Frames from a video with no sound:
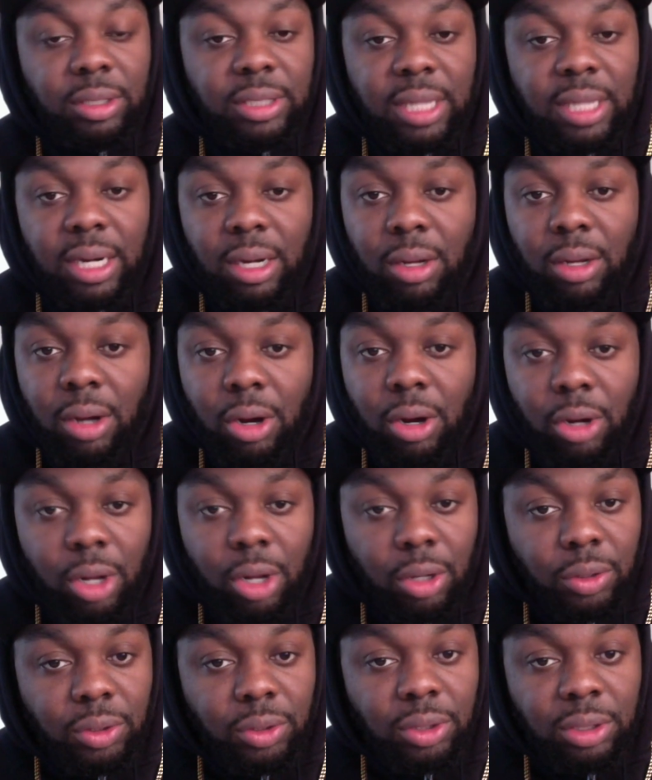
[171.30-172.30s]
out our
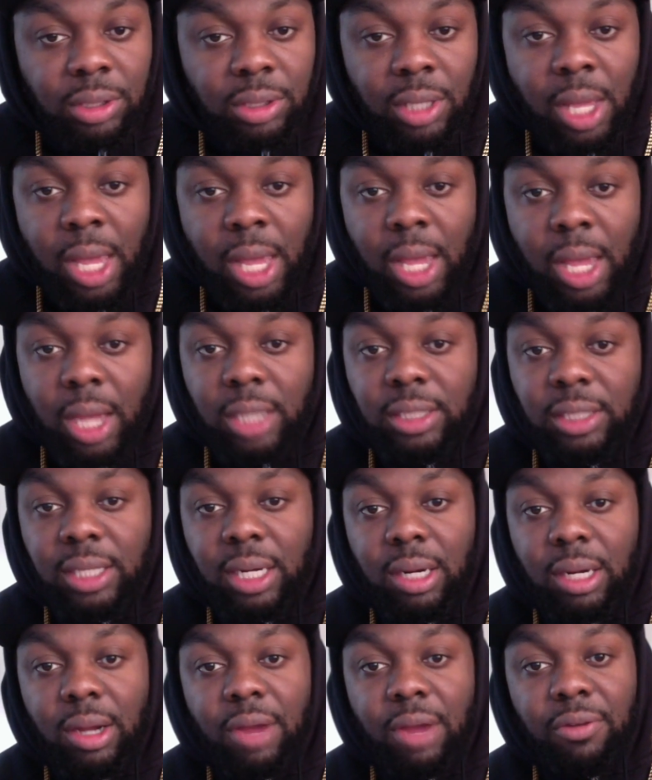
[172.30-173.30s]
hosts, shout
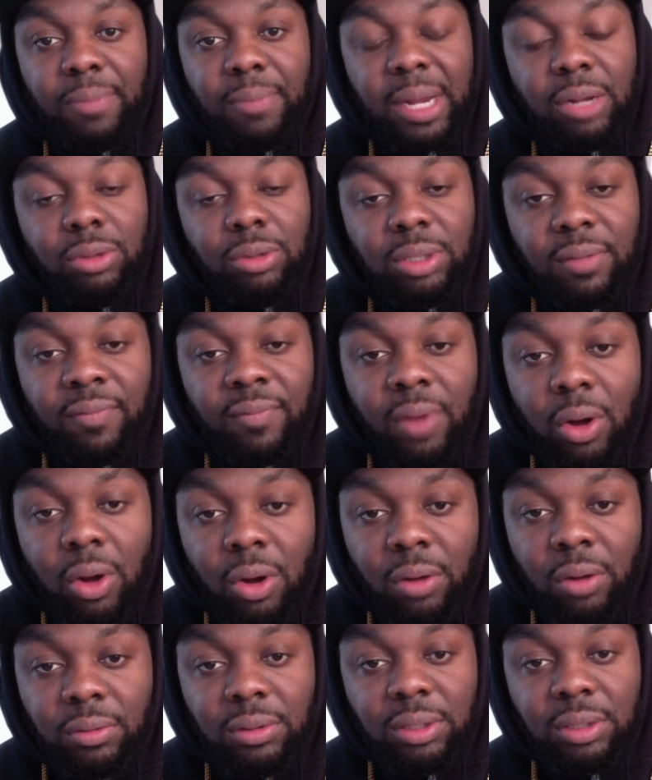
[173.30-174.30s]
out everybody who's
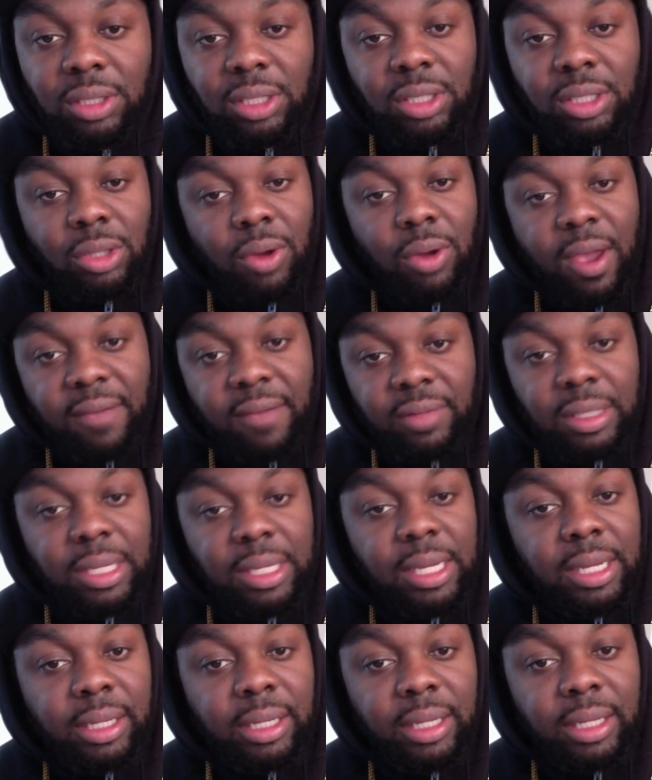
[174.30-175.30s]
involved just so
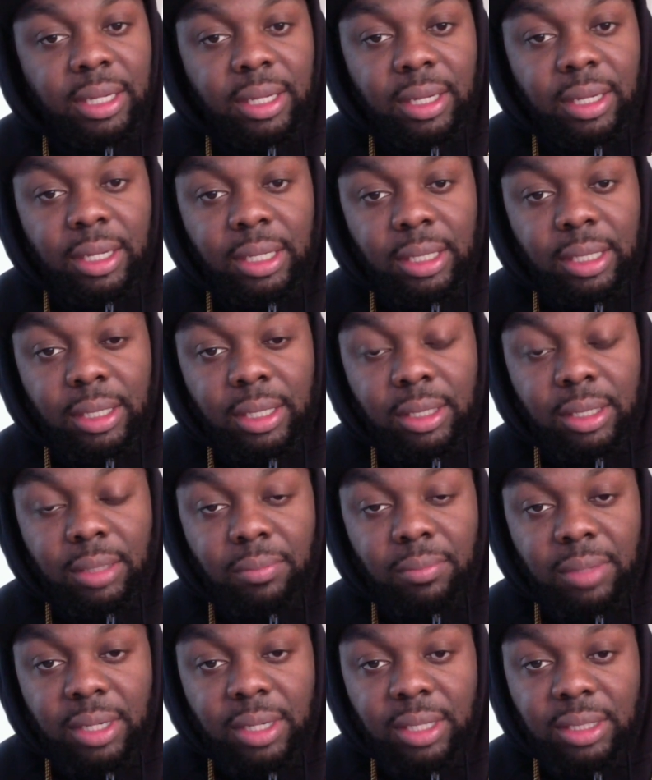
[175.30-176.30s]
heavily in the
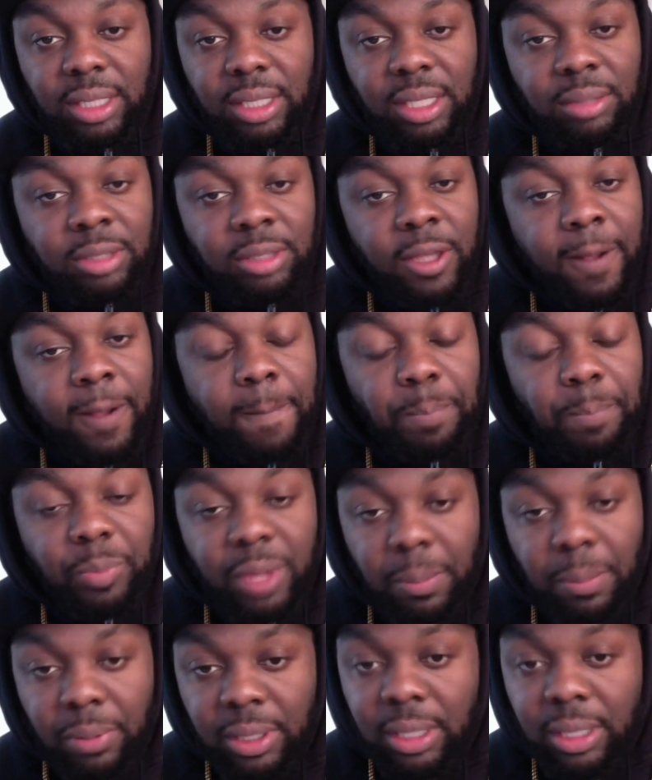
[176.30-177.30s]
media teams. They
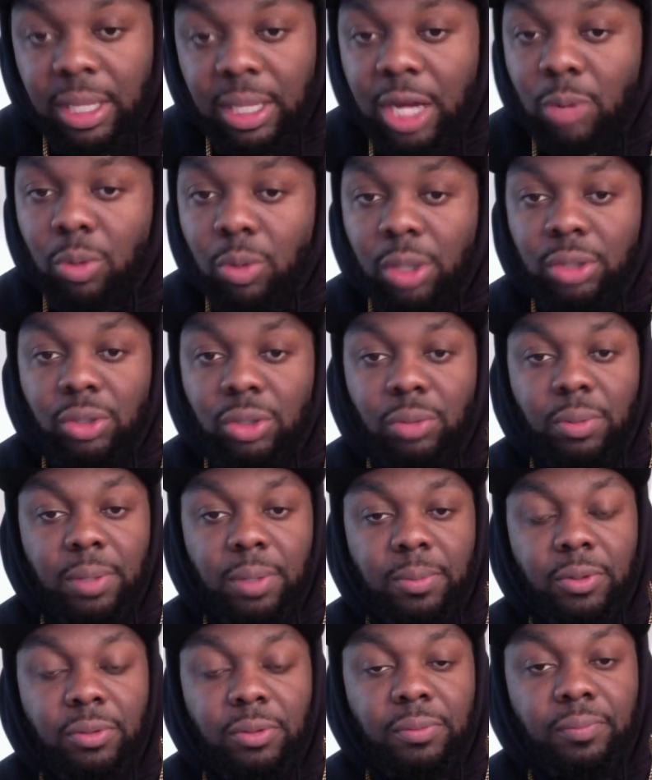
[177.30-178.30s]
put in a lot of work too,
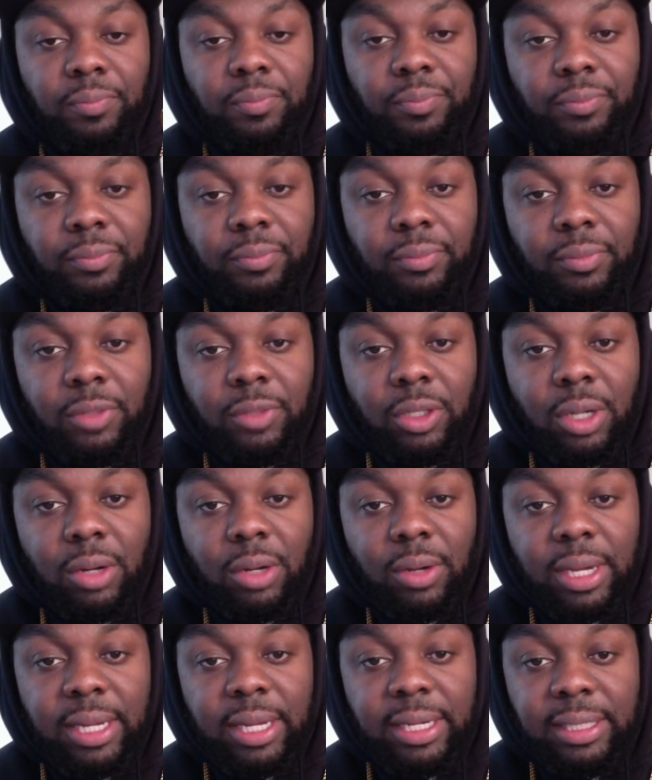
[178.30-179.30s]
people.
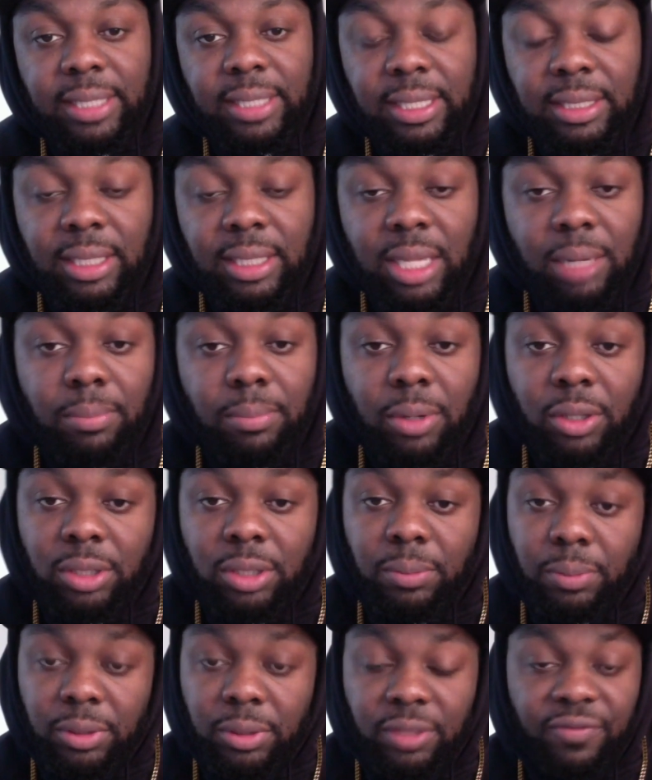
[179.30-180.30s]
And it takes a lot of balls to
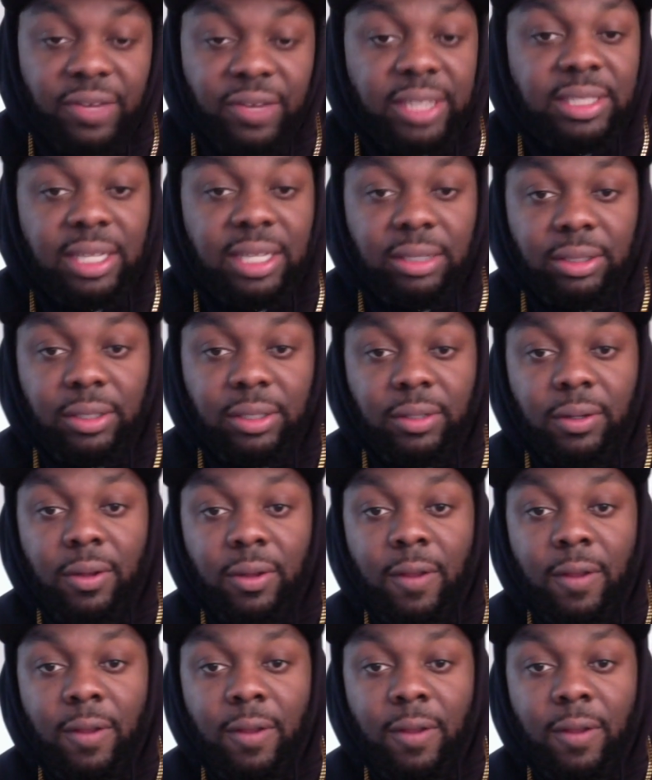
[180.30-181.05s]
put your face out there.